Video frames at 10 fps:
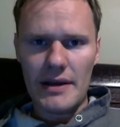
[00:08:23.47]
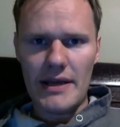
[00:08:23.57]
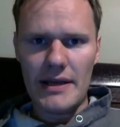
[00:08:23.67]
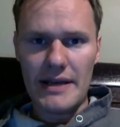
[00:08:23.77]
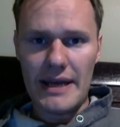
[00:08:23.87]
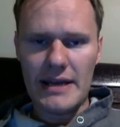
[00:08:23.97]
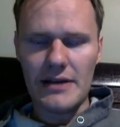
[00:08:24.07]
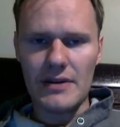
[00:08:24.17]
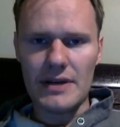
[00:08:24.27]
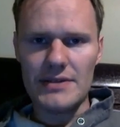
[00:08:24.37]
in
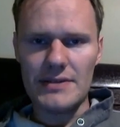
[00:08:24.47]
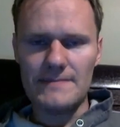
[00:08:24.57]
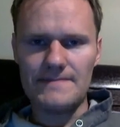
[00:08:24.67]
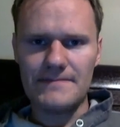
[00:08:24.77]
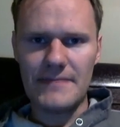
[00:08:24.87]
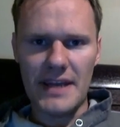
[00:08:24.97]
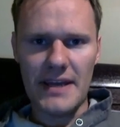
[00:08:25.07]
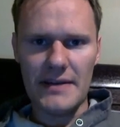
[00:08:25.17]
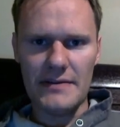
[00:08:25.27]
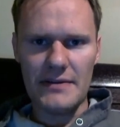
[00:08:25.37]
England,
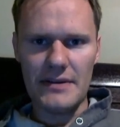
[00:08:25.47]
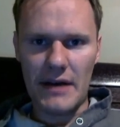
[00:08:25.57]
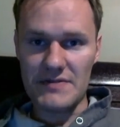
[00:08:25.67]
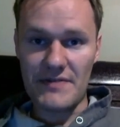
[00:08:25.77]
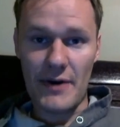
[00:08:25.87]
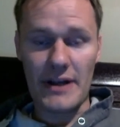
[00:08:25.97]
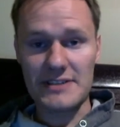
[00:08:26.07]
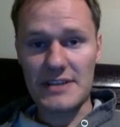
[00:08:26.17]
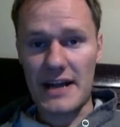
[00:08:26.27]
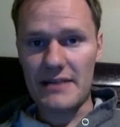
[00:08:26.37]
and I was very
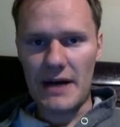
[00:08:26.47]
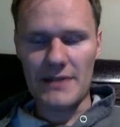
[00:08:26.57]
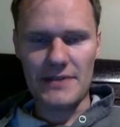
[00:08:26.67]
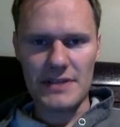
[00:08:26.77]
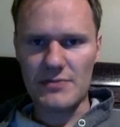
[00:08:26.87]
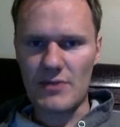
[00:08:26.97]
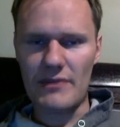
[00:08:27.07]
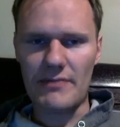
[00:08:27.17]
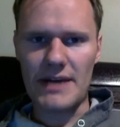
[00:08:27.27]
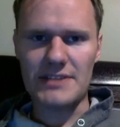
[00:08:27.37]
excited about this,
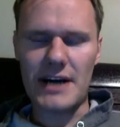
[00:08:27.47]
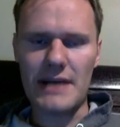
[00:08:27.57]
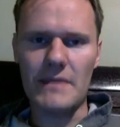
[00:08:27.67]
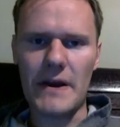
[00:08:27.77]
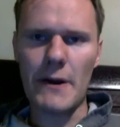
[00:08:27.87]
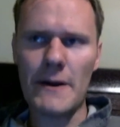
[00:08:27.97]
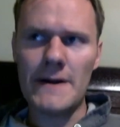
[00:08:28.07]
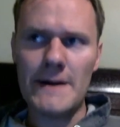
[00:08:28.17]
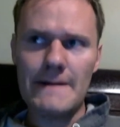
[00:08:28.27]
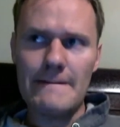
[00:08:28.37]
loved my time there.
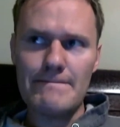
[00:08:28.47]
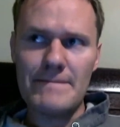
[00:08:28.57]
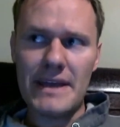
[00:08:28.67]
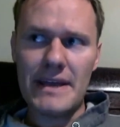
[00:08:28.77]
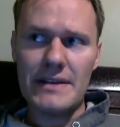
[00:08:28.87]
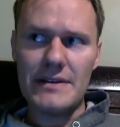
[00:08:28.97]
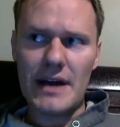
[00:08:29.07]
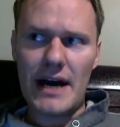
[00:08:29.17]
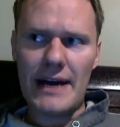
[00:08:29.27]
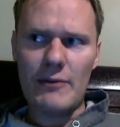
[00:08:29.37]
And
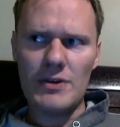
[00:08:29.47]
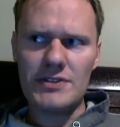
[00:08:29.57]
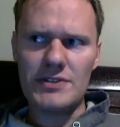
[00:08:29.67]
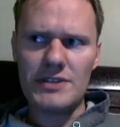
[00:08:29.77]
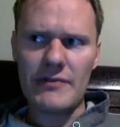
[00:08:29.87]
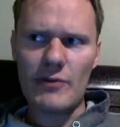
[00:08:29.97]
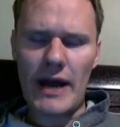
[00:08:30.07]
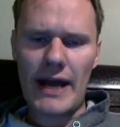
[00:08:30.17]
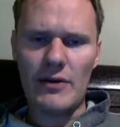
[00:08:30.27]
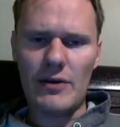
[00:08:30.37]
I went to several
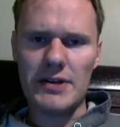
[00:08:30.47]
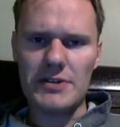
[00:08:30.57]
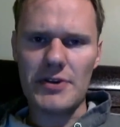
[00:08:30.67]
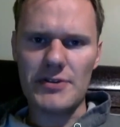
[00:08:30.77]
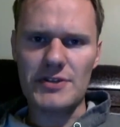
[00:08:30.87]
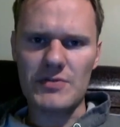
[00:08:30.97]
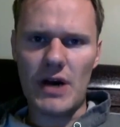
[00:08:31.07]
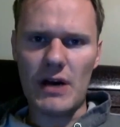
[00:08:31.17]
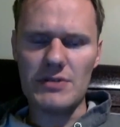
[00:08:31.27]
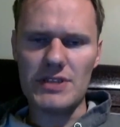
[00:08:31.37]
Anglican churches
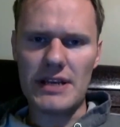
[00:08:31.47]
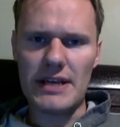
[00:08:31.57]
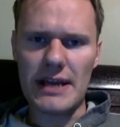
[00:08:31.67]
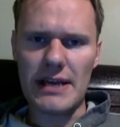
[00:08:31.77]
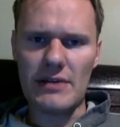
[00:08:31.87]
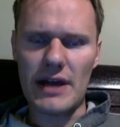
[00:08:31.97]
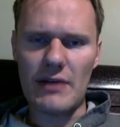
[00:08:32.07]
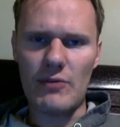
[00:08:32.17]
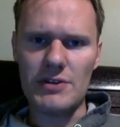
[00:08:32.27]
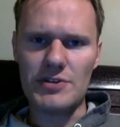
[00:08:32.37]
while I was in England. I
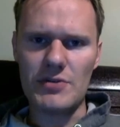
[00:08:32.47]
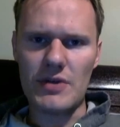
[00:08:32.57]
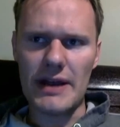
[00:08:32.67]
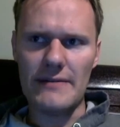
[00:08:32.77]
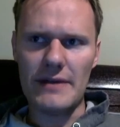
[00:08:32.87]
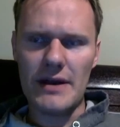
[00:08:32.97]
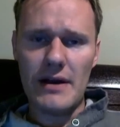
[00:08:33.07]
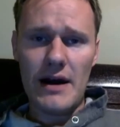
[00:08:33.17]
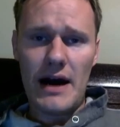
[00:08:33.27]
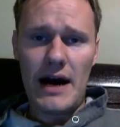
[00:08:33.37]
went to a
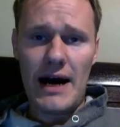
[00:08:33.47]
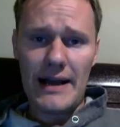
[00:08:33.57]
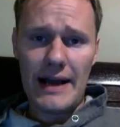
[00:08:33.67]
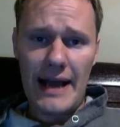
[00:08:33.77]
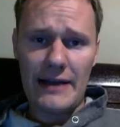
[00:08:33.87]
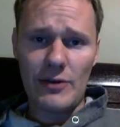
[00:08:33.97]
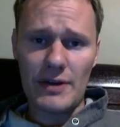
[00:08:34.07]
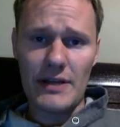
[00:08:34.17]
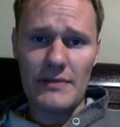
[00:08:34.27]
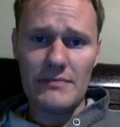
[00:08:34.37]
high
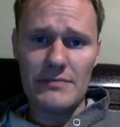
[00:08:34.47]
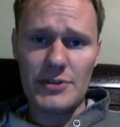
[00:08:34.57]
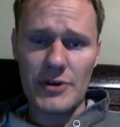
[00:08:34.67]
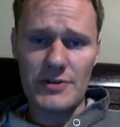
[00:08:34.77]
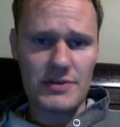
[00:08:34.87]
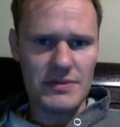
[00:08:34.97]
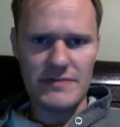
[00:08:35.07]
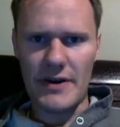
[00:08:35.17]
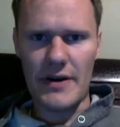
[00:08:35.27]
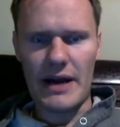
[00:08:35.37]
Anglican church. It
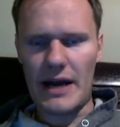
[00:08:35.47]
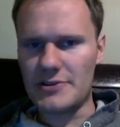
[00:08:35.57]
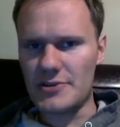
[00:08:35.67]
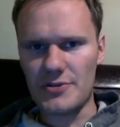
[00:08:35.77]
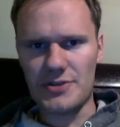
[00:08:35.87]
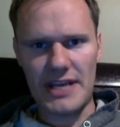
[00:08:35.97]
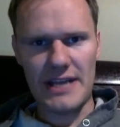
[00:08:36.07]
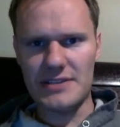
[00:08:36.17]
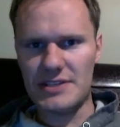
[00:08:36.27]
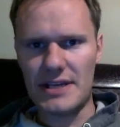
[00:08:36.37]
was a very high church,
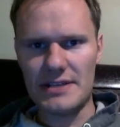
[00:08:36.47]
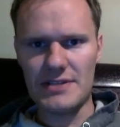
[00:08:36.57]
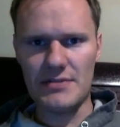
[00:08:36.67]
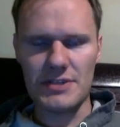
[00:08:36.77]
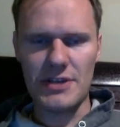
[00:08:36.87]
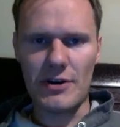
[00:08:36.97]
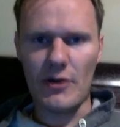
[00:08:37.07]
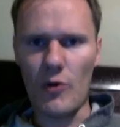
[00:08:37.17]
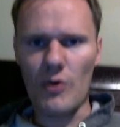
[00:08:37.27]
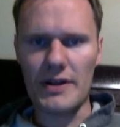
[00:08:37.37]
incense. It was in an
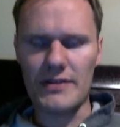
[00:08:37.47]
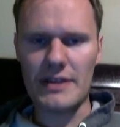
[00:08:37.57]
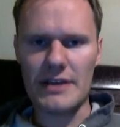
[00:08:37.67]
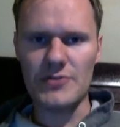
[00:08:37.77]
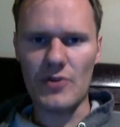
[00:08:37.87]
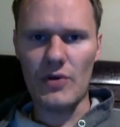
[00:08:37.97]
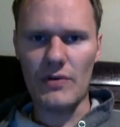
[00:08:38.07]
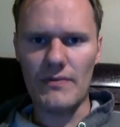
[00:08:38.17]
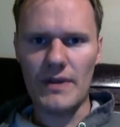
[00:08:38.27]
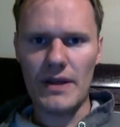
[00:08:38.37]
old cathedral